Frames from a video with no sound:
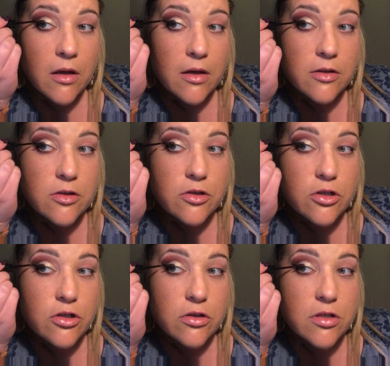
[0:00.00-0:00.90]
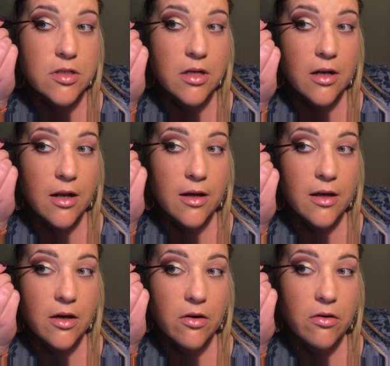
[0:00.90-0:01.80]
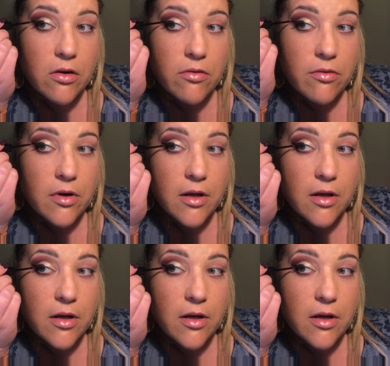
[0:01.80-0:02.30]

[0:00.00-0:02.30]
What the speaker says: It's just like colouring